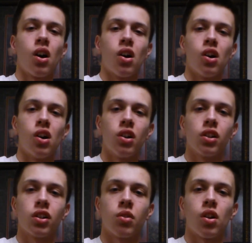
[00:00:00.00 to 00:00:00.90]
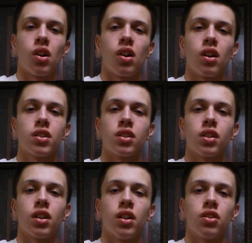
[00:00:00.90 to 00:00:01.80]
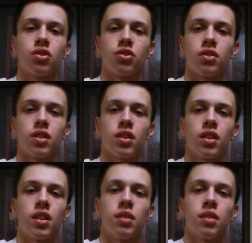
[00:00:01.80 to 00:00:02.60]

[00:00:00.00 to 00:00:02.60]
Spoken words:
All across the country,